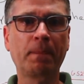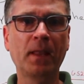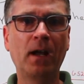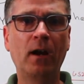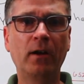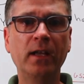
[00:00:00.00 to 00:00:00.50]

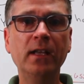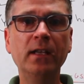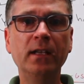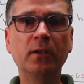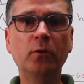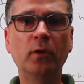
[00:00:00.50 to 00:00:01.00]
are
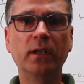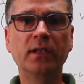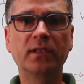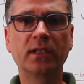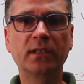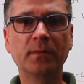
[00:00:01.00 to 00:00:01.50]
heating and cooling
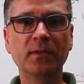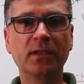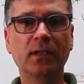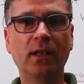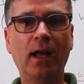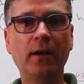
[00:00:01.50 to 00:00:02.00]
systems
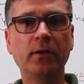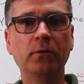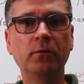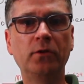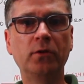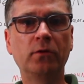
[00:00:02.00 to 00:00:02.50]
that allow
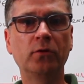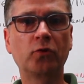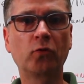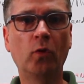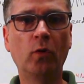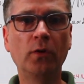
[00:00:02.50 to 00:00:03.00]
you to
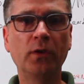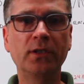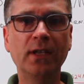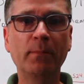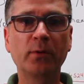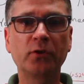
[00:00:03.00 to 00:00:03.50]
control the
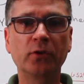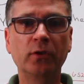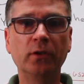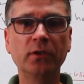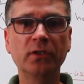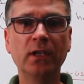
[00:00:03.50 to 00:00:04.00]

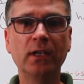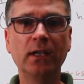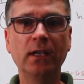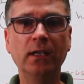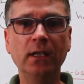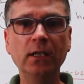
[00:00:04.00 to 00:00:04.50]
temperatures
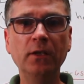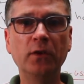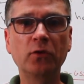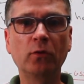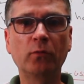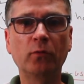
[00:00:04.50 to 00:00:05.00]
in
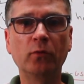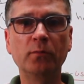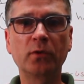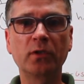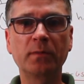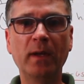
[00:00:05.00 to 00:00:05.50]
individual
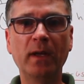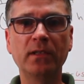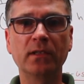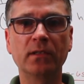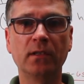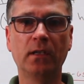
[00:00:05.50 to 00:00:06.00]
rooms or
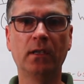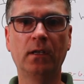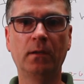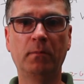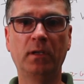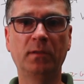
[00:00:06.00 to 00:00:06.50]
spaces.
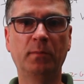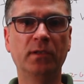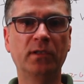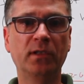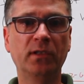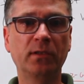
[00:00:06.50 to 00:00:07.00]
Mini split
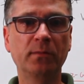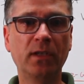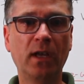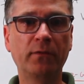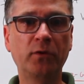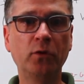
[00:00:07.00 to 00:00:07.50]
systems
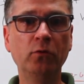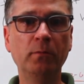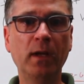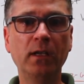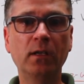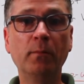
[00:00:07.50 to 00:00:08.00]
have two
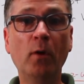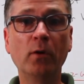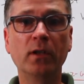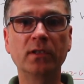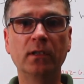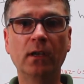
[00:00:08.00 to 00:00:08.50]
main
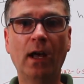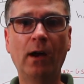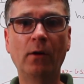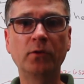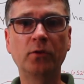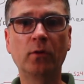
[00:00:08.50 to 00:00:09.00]
components, an
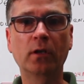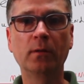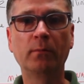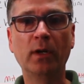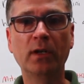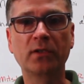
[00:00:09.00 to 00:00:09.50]
outdoor
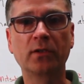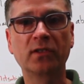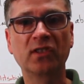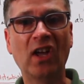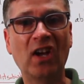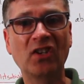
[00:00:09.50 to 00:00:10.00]

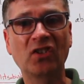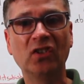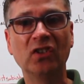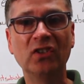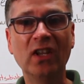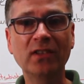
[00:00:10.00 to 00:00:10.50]

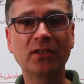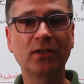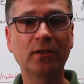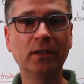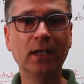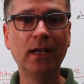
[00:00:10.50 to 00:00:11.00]

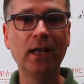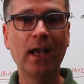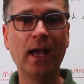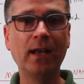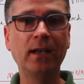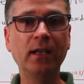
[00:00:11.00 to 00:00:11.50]
compressor/condenser
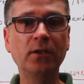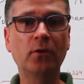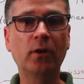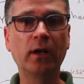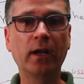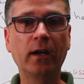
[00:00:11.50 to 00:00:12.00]
and an
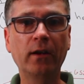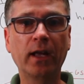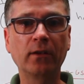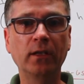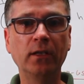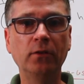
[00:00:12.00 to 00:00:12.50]
indoor air
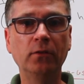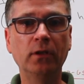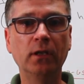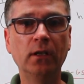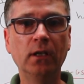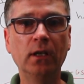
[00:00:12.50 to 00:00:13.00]
handling
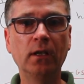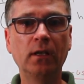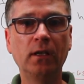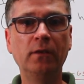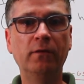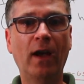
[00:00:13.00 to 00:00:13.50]
unit
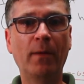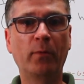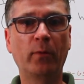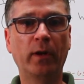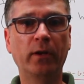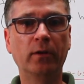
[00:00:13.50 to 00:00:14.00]

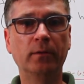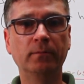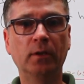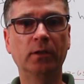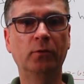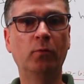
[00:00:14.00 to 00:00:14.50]
evaporator,"
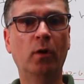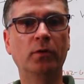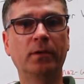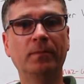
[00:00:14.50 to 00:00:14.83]
unquote.